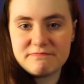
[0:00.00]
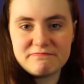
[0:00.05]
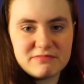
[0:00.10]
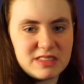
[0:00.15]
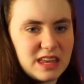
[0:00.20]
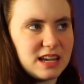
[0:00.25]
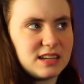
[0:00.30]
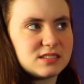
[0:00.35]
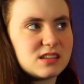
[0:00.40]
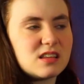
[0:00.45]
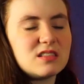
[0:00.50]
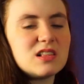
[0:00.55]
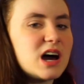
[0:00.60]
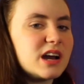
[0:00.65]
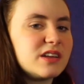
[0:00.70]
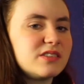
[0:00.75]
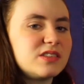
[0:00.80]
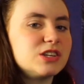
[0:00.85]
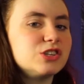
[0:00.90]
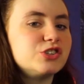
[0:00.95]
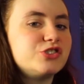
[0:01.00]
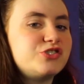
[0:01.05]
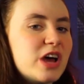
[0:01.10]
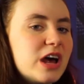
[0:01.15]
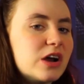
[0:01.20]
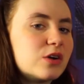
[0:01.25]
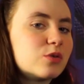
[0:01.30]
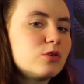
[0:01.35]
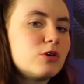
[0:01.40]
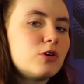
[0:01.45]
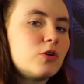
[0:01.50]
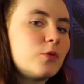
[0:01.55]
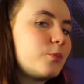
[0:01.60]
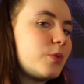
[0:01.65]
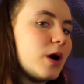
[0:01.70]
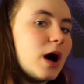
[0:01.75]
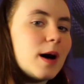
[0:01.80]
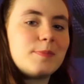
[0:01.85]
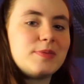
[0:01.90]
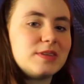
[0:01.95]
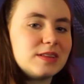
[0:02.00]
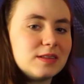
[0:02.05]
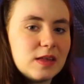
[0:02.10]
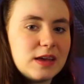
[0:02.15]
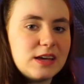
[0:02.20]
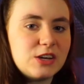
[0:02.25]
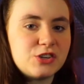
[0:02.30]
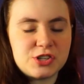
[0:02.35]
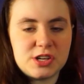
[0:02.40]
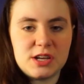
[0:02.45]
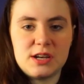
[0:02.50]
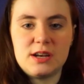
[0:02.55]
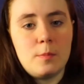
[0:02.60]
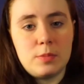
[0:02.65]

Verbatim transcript: things a lot of the general population